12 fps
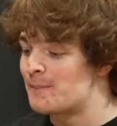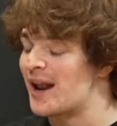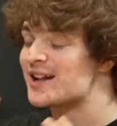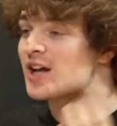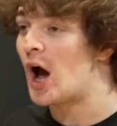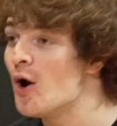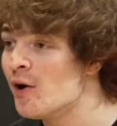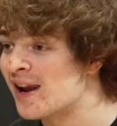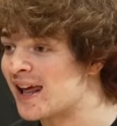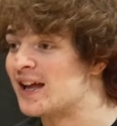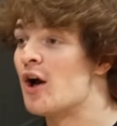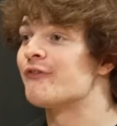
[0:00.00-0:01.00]
but it's
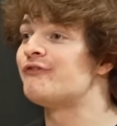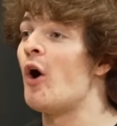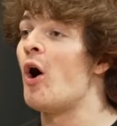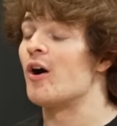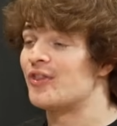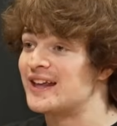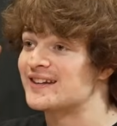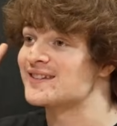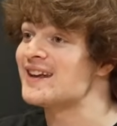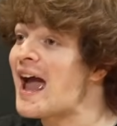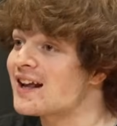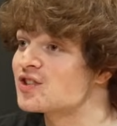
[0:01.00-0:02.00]
only for these
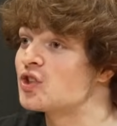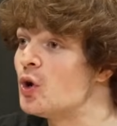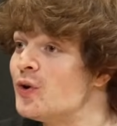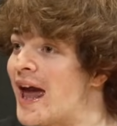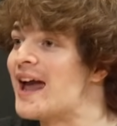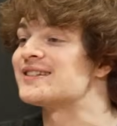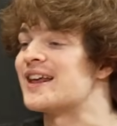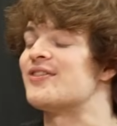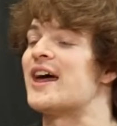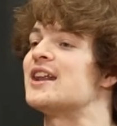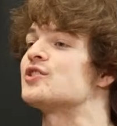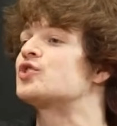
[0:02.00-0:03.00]
next two days, and
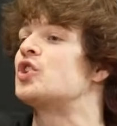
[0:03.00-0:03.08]
then it's